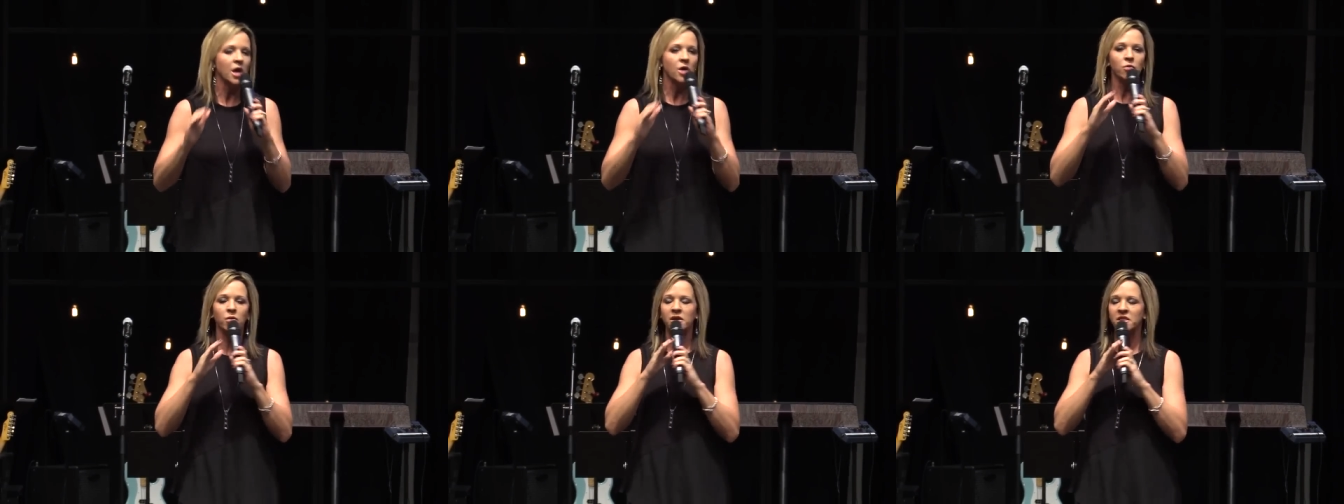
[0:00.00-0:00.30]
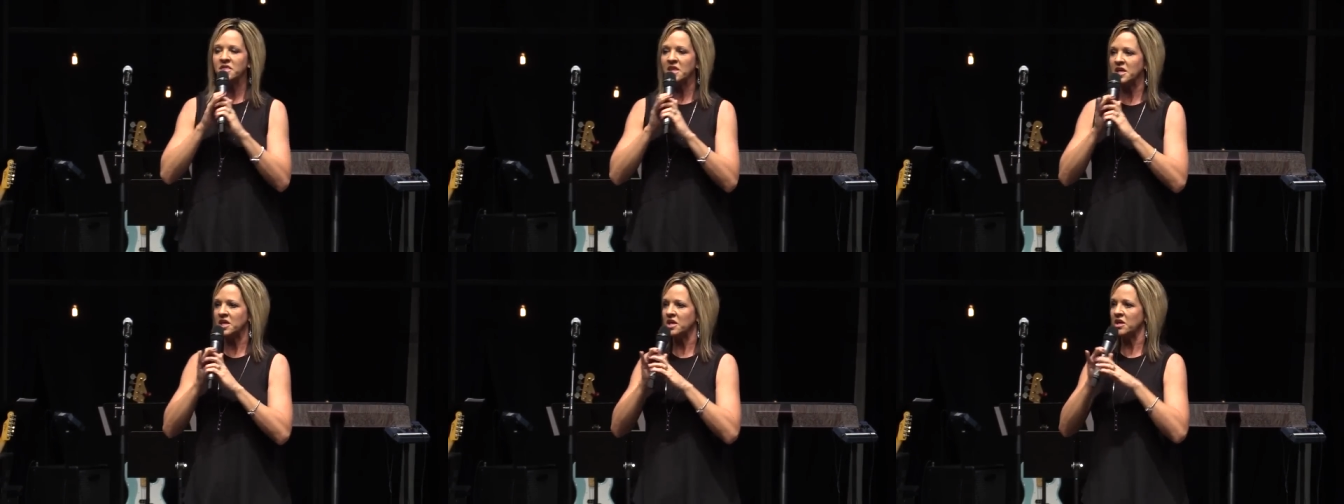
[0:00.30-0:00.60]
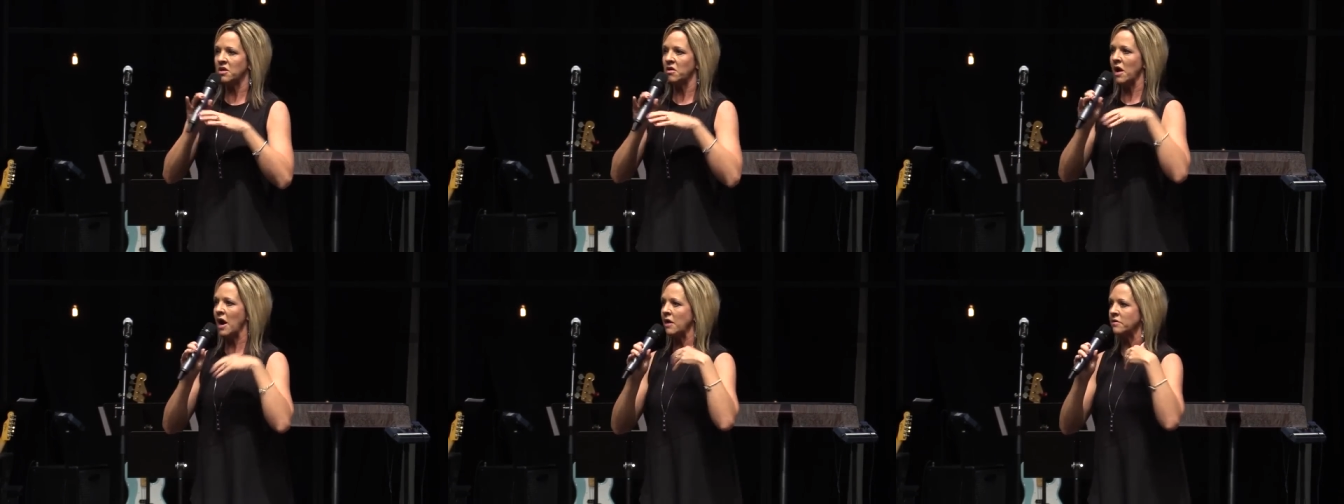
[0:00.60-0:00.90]
We think
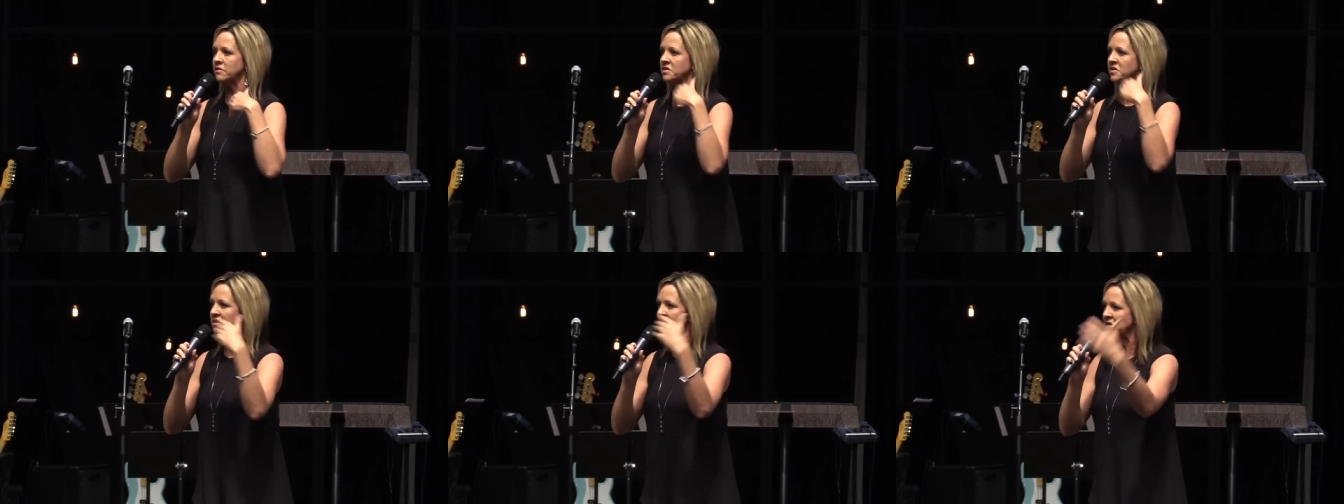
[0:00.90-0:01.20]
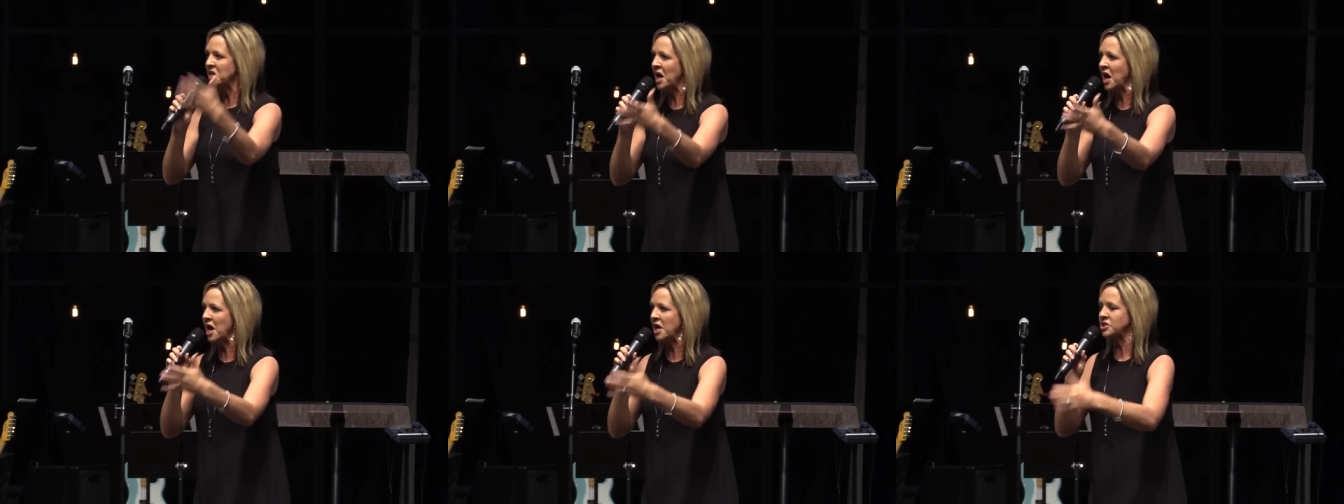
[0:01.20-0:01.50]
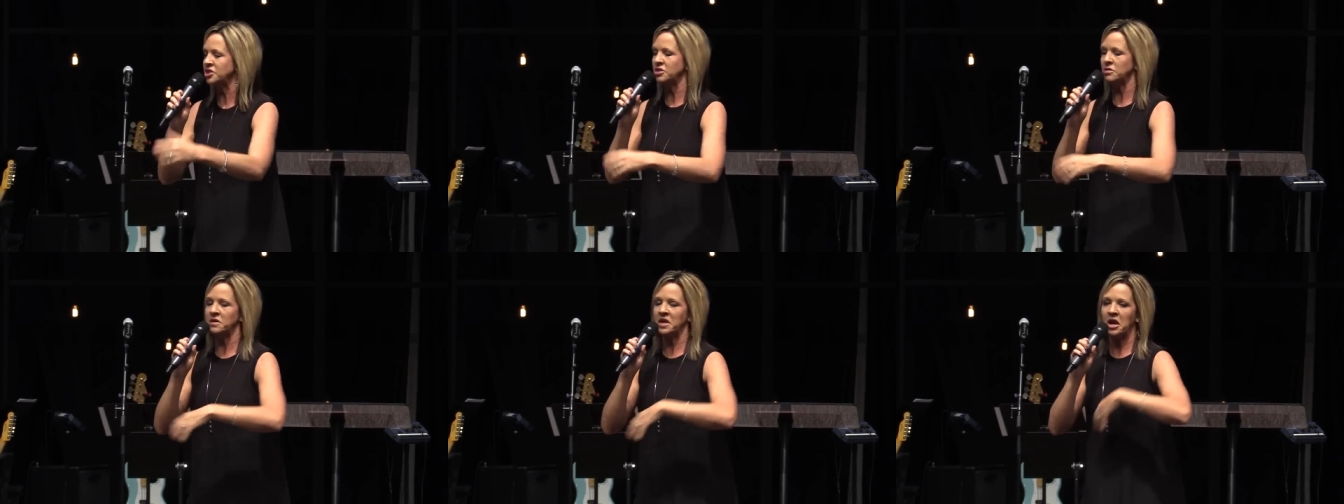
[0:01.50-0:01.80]
you're out to
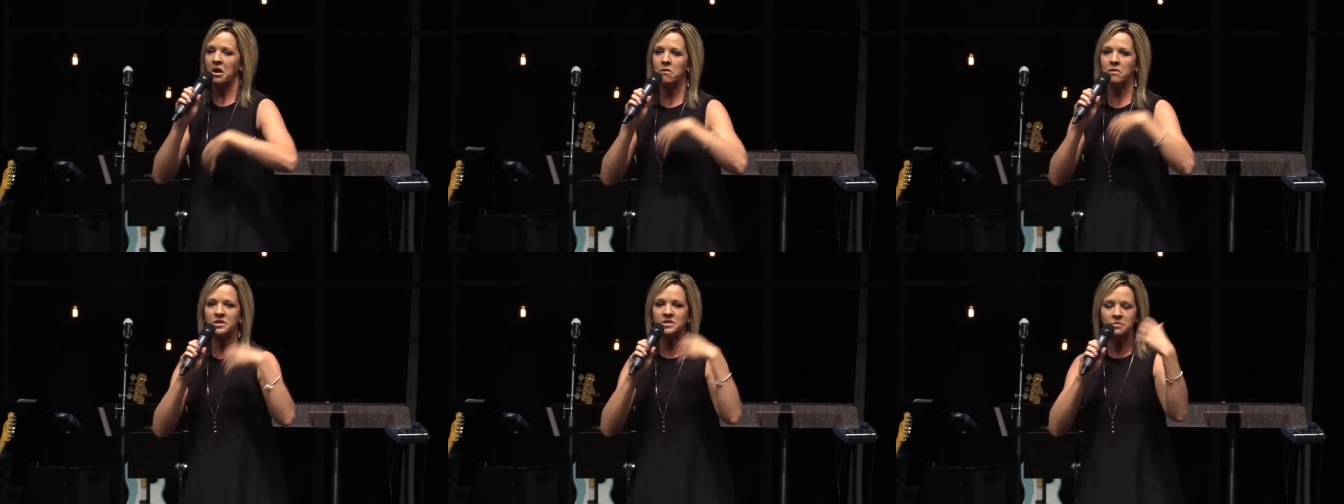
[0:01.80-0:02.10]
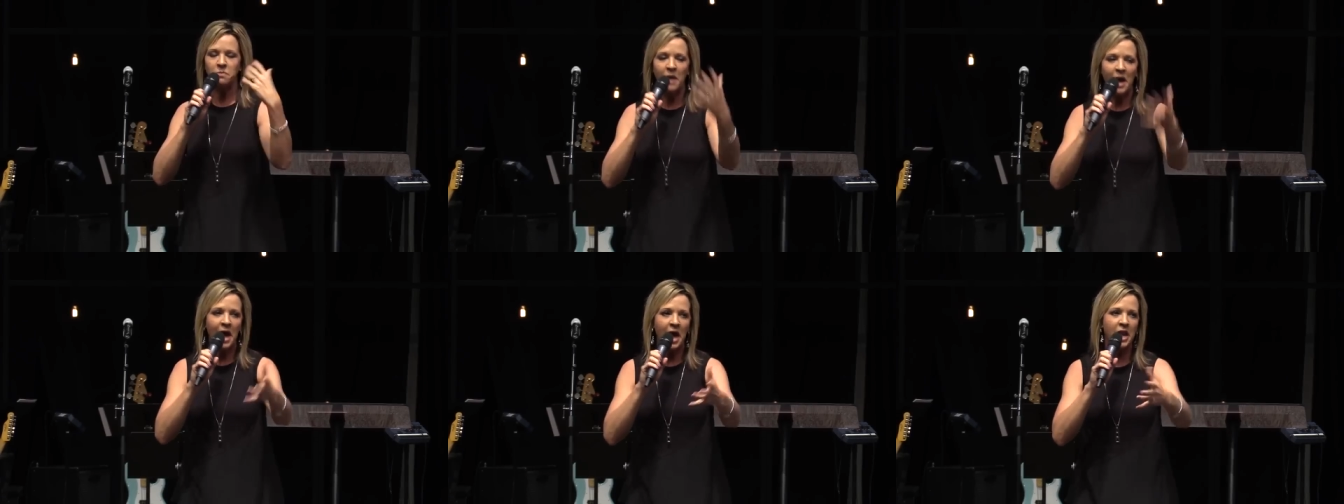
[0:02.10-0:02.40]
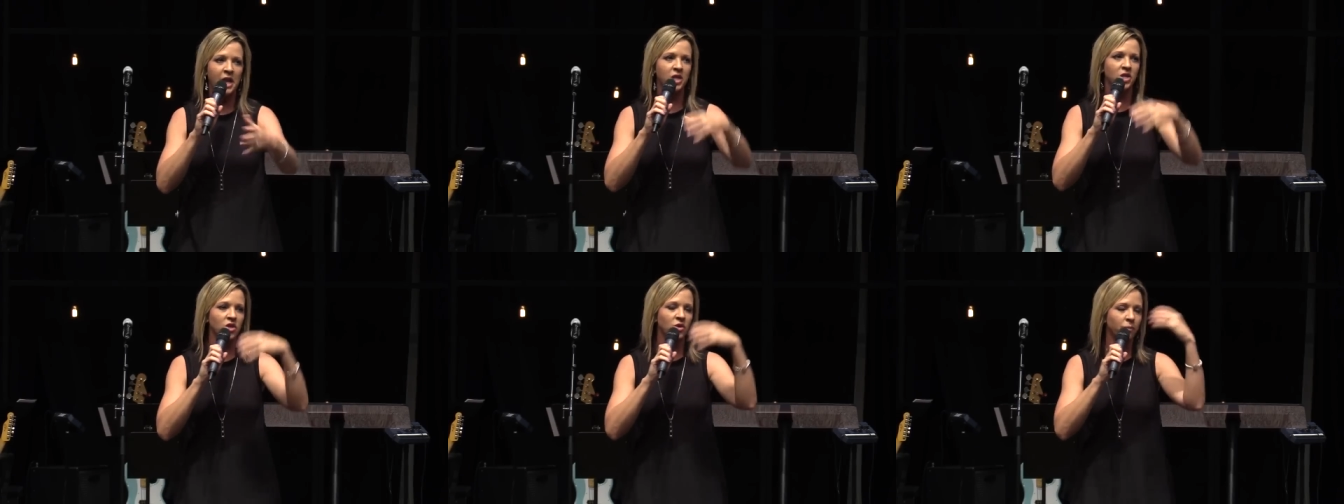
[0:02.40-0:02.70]
lunch, you
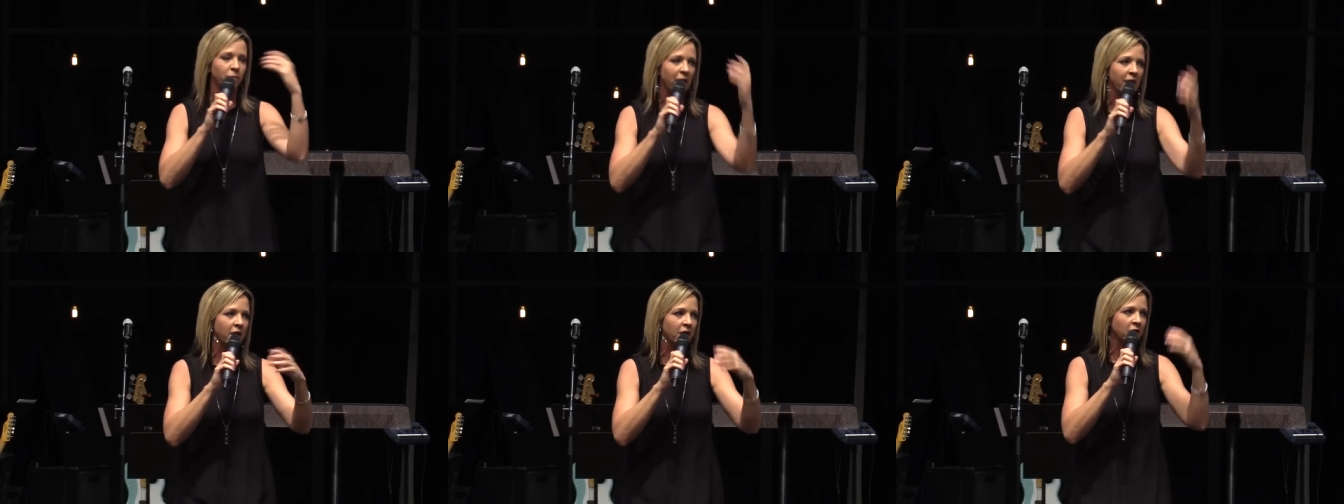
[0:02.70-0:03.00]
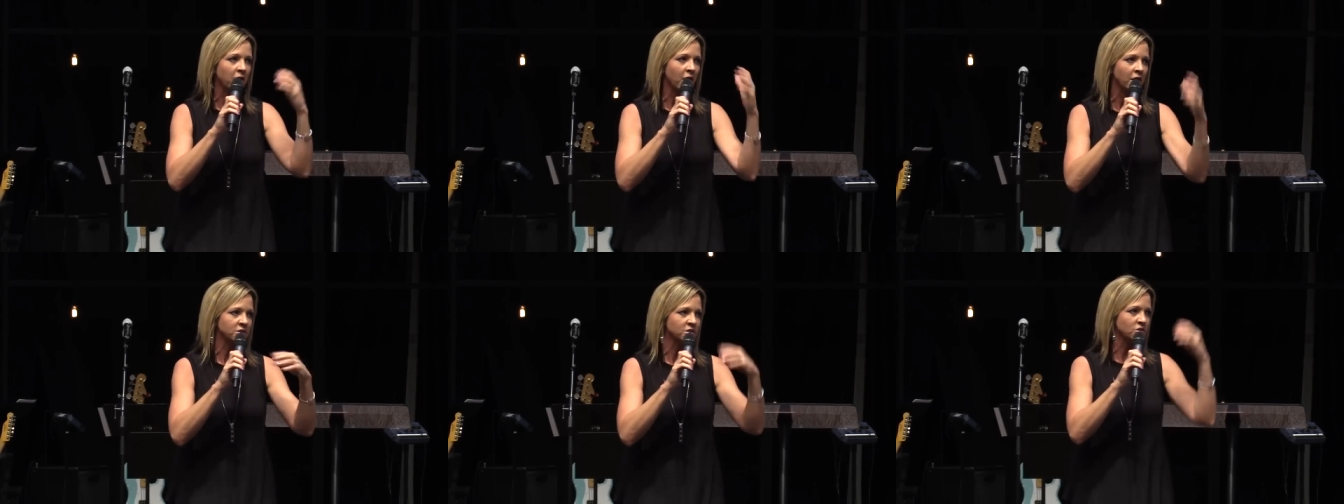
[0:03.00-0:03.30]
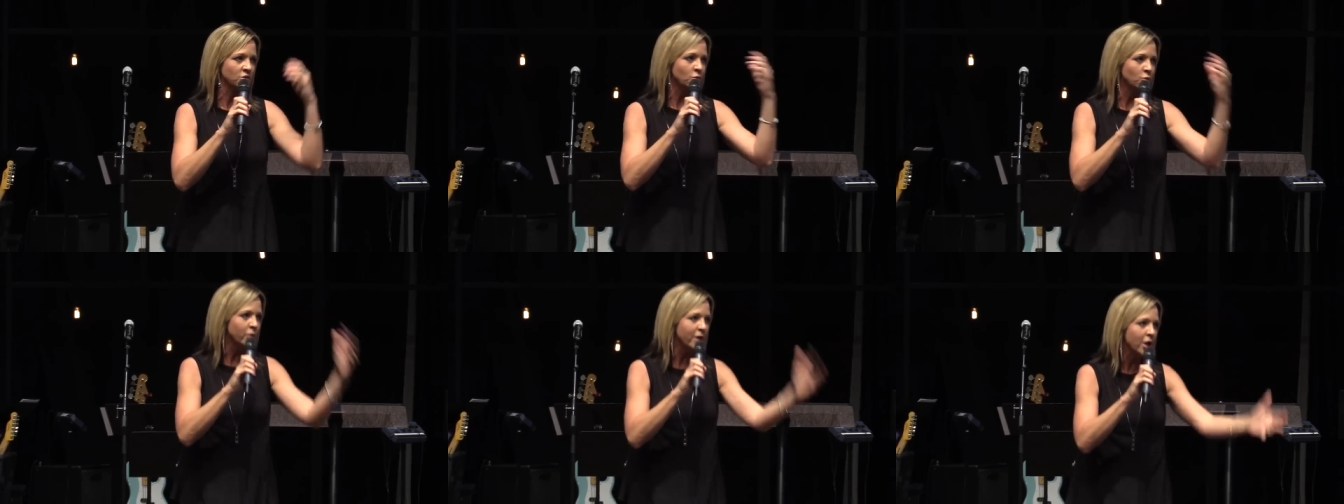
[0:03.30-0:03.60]
charismatic, you
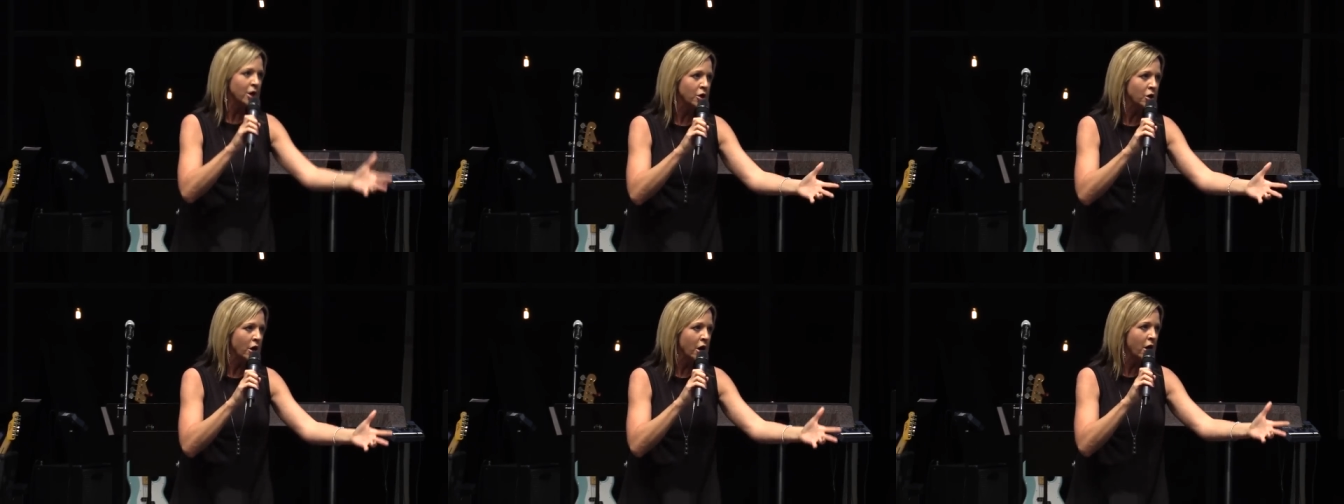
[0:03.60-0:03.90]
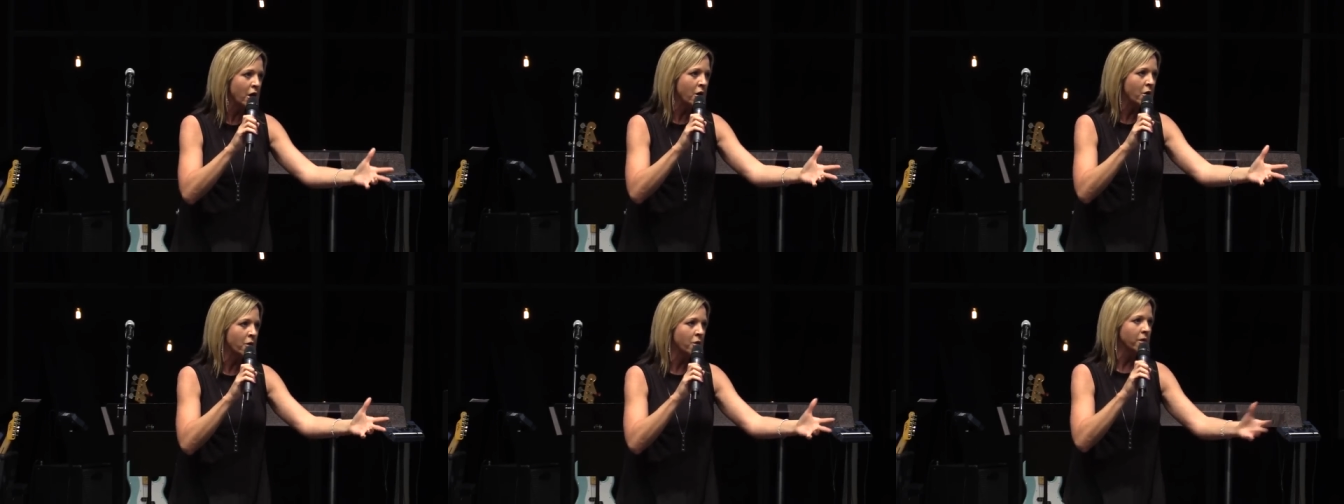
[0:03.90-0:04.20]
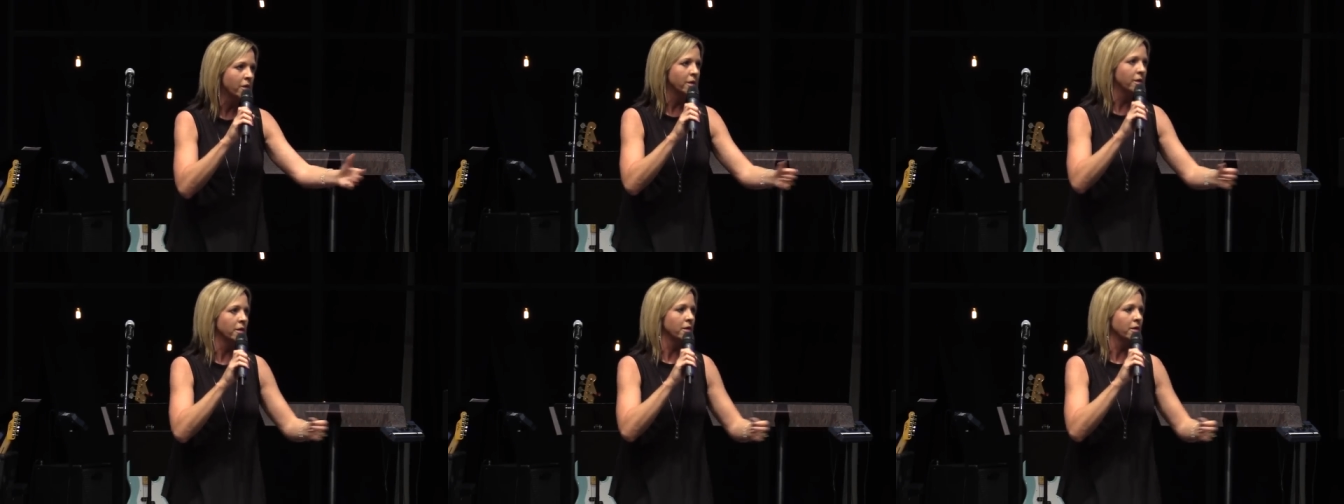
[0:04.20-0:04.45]
Pentecostal weirdo.